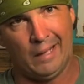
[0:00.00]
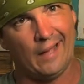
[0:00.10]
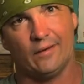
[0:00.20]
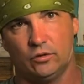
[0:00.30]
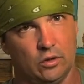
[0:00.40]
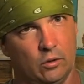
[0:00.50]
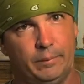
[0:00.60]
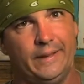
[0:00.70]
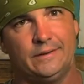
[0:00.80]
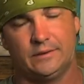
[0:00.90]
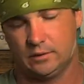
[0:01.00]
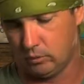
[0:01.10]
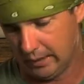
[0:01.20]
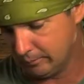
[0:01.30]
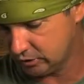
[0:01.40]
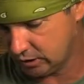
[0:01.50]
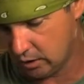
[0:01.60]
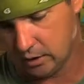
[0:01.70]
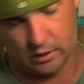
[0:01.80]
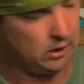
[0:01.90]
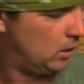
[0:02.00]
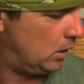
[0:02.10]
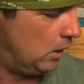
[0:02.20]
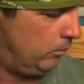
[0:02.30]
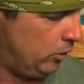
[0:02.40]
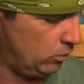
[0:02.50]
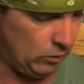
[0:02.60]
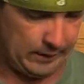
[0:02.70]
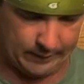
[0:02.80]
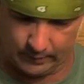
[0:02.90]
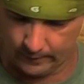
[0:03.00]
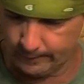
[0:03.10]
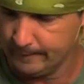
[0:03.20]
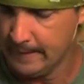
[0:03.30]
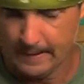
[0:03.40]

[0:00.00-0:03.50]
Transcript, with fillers: buy those little pieces on Amazon and put them right in there.